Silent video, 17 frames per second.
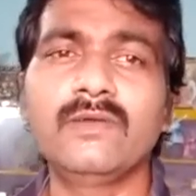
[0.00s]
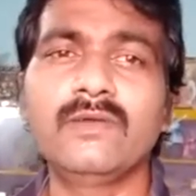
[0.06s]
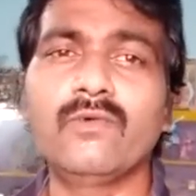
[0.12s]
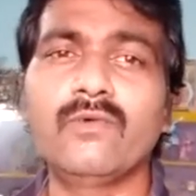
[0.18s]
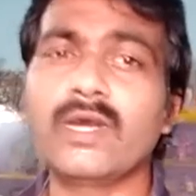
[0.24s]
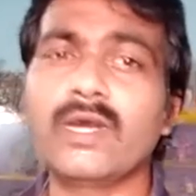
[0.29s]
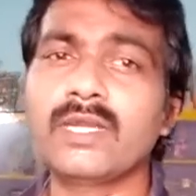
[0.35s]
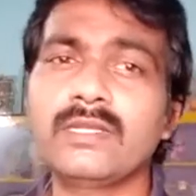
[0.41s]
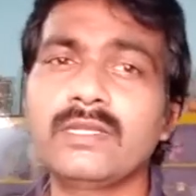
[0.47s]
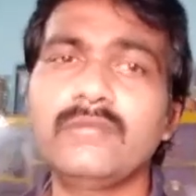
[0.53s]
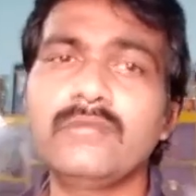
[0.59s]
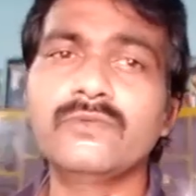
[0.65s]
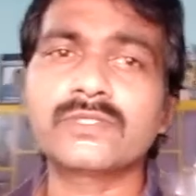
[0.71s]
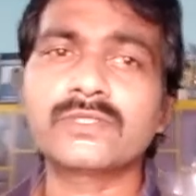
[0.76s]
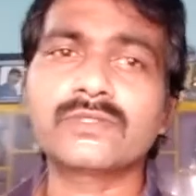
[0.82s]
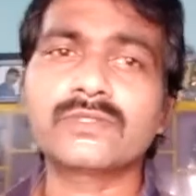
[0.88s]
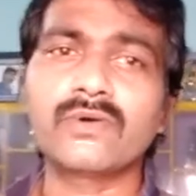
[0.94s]
while he
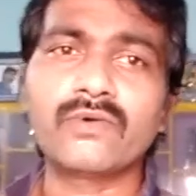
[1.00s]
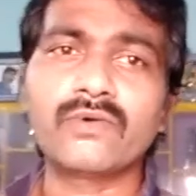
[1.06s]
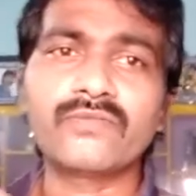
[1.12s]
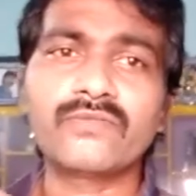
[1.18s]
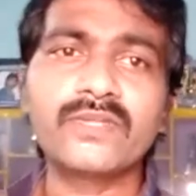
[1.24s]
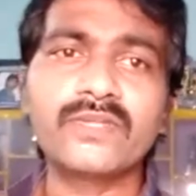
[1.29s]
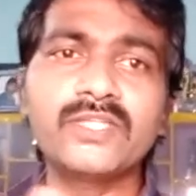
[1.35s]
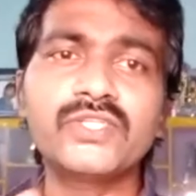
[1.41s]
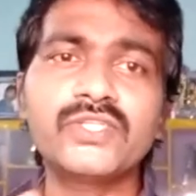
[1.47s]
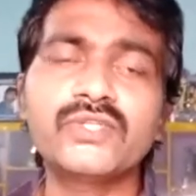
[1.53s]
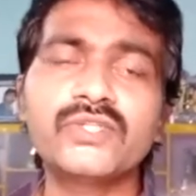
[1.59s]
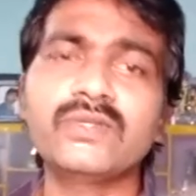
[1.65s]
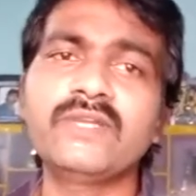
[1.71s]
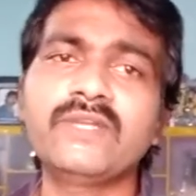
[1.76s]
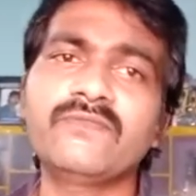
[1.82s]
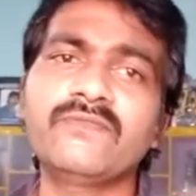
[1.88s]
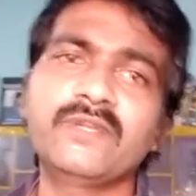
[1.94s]
was offering
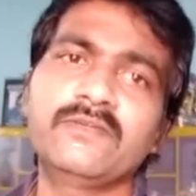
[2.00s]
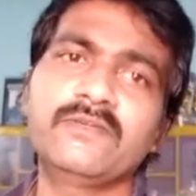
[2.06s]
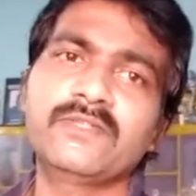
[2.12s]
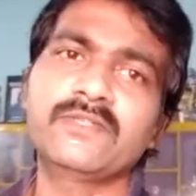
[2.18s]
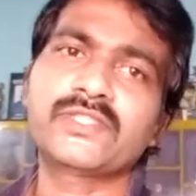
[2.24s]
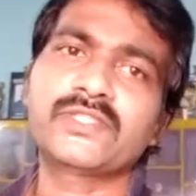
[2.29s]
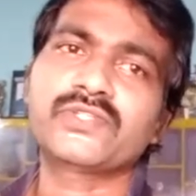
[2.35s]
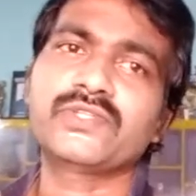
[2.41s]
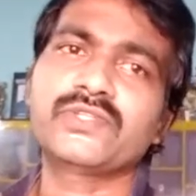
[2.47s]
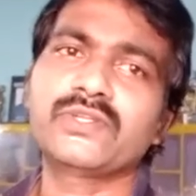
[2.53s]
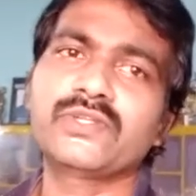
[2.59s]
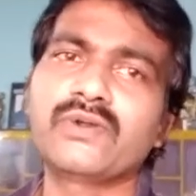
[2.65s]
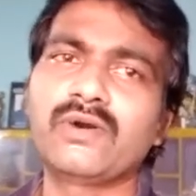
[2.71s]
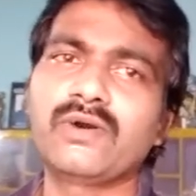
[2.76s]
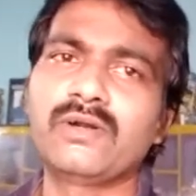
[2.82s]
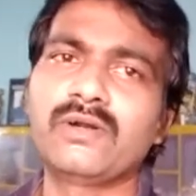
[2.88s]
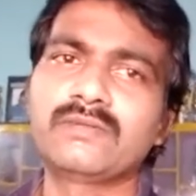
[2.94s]
surely flowers to the
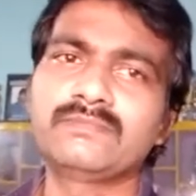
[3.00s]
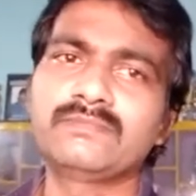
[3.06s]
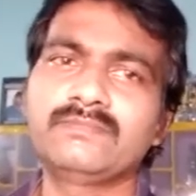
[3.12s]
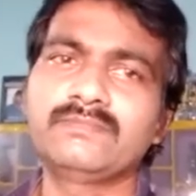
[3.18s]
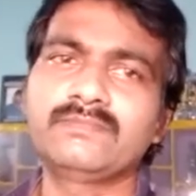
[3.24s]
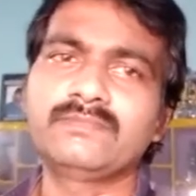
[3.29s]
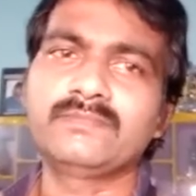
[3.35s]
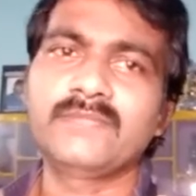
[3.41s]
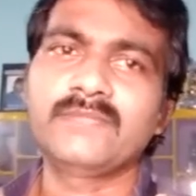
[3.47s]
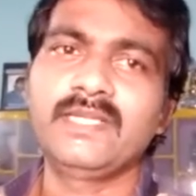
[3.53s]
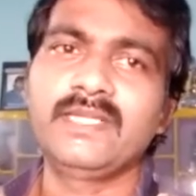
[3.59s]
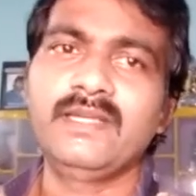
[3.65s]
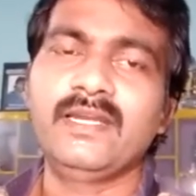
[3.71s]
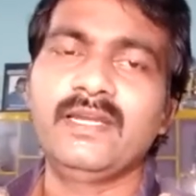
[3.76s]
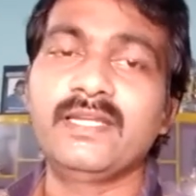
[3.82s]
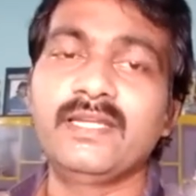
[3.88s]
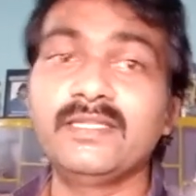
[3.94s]
god,
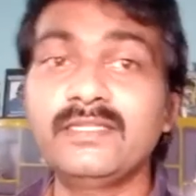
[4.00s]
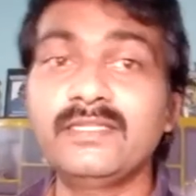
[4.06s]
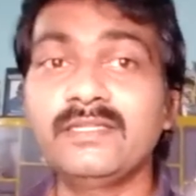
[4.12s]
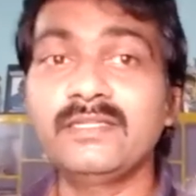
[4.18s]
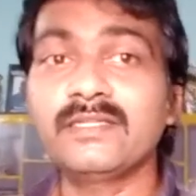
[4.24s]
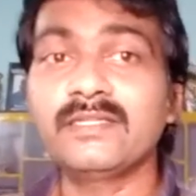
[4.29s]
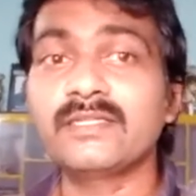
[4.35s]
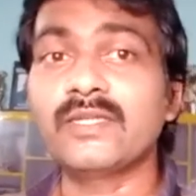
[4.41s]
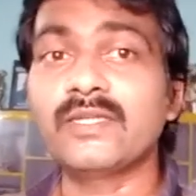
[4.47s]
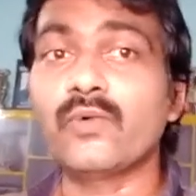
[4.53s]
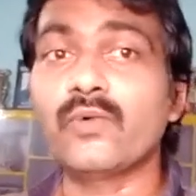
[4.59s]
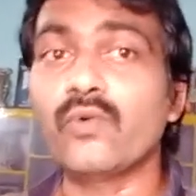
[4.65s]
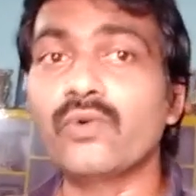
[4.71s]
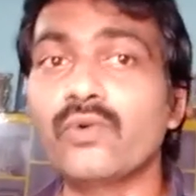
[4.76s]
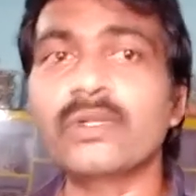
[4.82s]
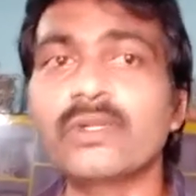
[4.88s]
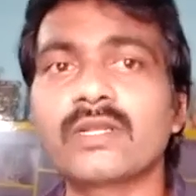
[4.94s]
and here the
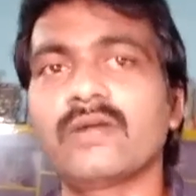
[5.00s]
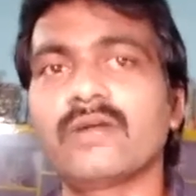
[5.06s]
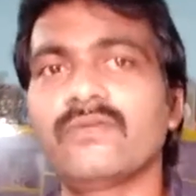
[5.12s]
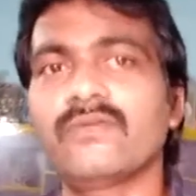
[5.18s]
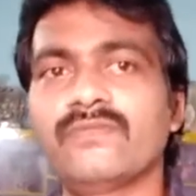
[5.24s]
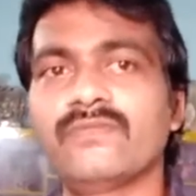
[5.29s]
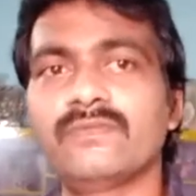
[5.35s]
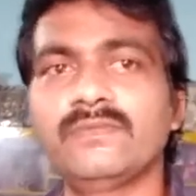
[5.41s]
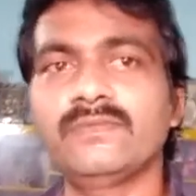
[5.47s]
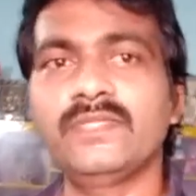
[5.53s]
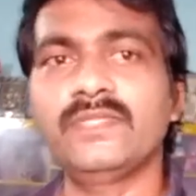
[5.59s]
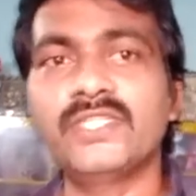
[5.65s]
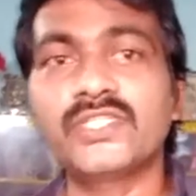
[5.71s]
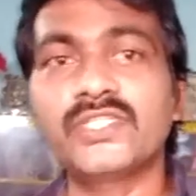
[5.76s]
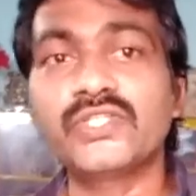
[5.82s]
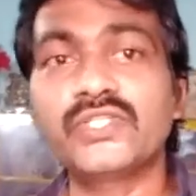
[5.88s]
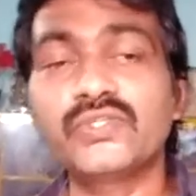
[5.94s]
odor of
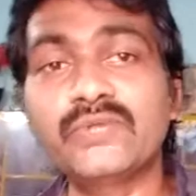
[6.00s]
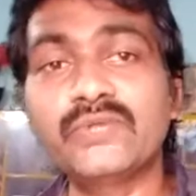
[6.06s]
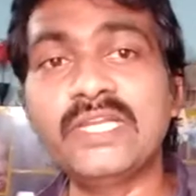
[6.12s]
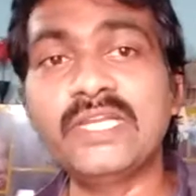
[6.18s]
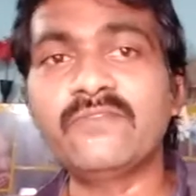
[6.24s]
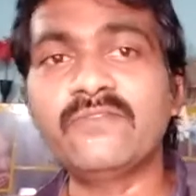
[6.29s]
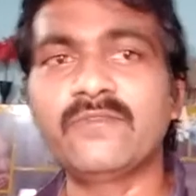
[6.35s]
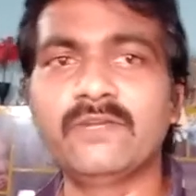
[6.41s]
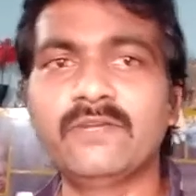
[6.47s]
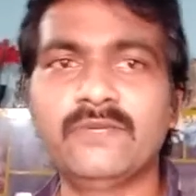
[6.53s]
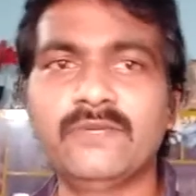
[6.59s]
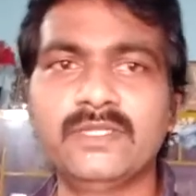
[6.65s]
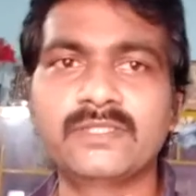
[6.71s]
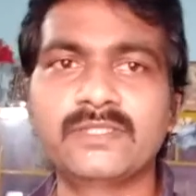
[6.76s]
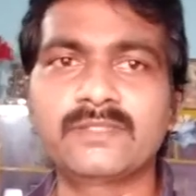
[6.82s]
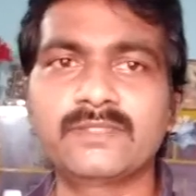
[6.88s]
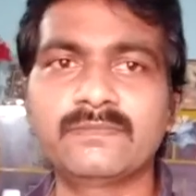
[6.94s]
these surely
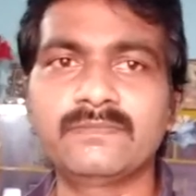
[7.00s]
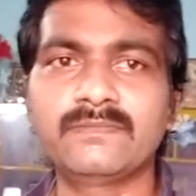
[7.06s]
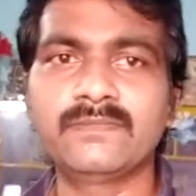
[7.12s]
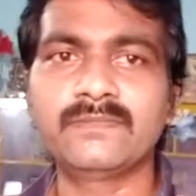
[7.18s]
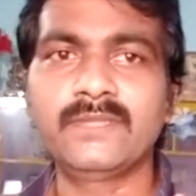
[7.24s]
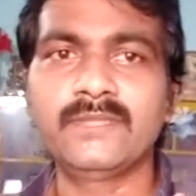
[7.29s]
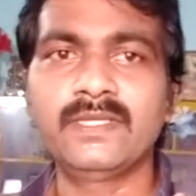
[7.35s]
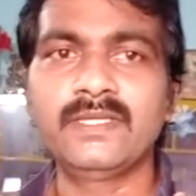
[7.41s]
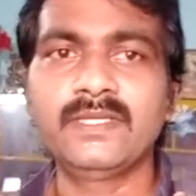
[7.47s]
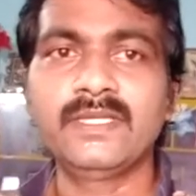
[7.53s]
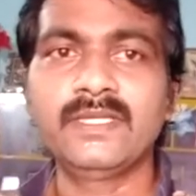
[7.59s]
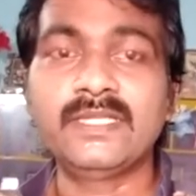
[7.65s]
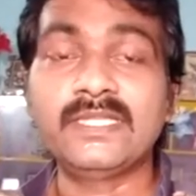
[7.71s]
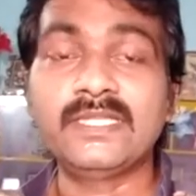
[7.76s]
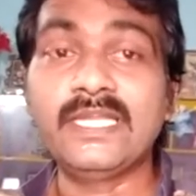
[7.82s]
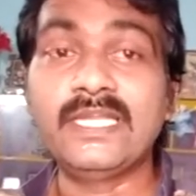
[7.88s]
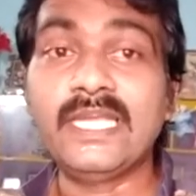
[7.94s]
flowers,
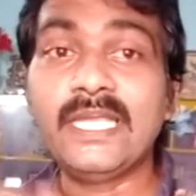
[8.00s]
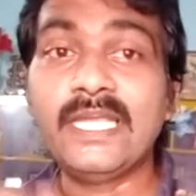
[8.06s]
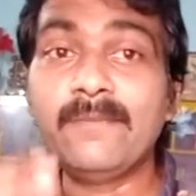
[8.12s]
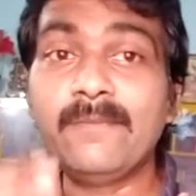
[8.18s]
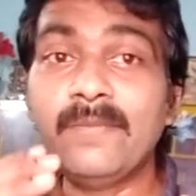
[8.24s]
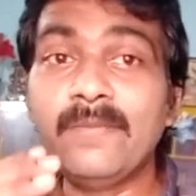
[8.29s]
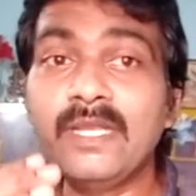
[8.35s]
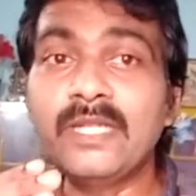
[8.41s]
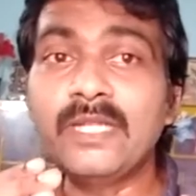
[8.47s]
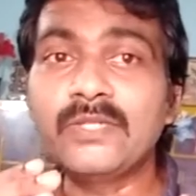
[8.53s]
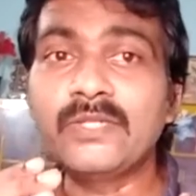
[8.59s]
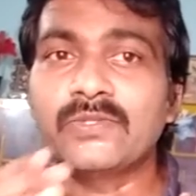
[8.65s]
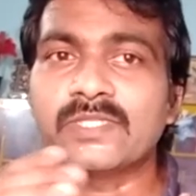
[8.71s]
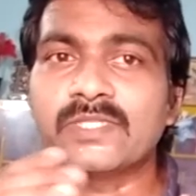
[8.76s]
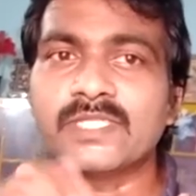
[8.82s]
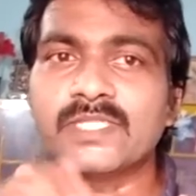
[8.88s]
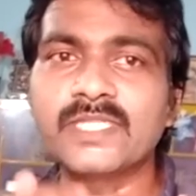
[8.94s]
they appeal to
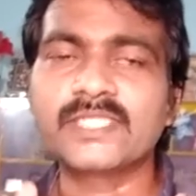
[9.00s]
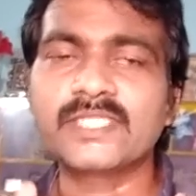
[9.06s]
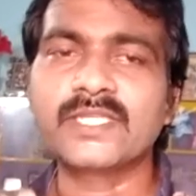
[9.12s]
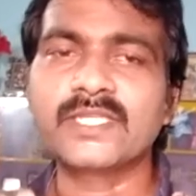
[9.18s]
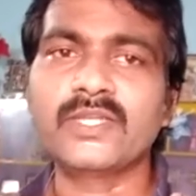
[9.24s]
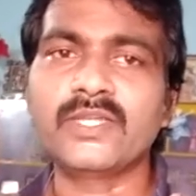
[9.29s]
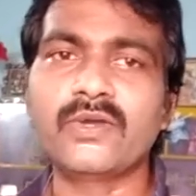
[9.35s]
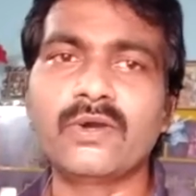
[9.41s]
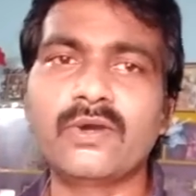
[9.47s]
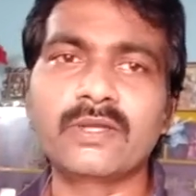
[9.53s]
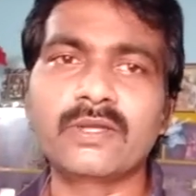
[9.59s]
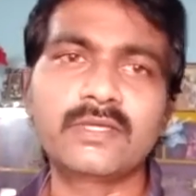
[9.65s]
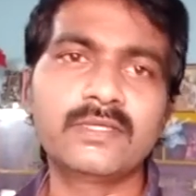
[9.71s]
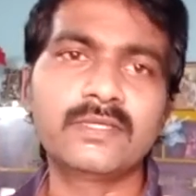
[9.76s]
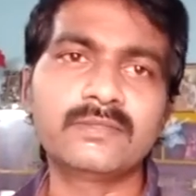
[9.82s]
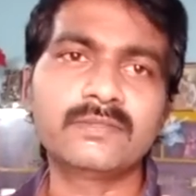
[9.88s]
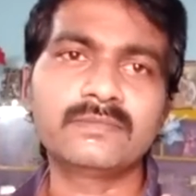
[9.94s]
the sensory
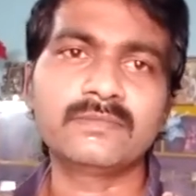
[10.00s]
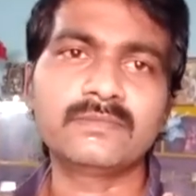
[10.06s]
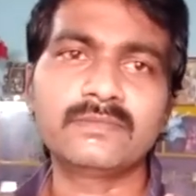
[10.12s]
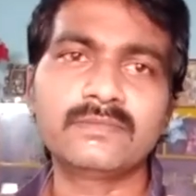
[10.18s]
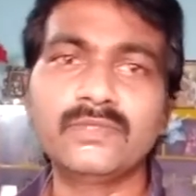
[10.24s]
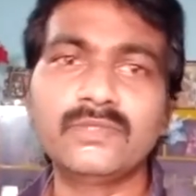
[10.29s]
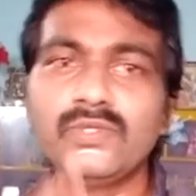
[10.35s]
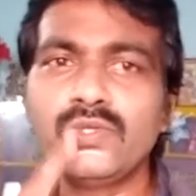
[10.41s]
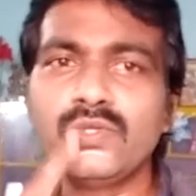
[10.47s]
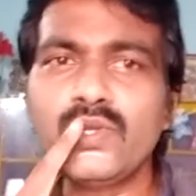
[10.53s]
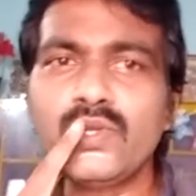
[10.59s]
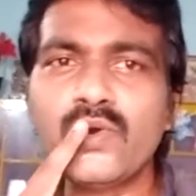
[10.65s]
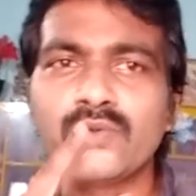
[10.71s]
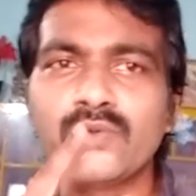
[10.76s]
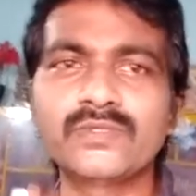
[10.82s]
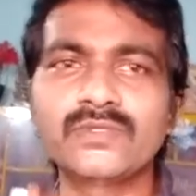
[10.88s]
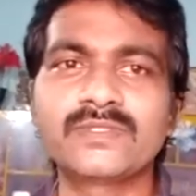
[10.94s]
organ
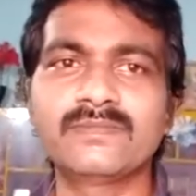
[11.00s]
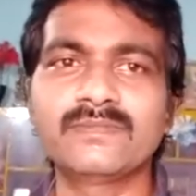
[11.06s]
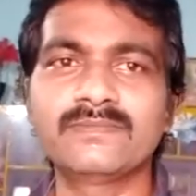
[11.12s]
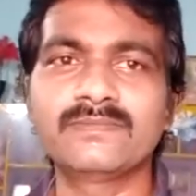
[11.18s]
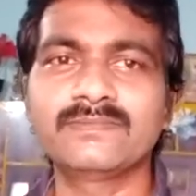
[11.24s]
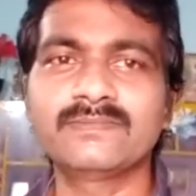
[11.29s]
nose.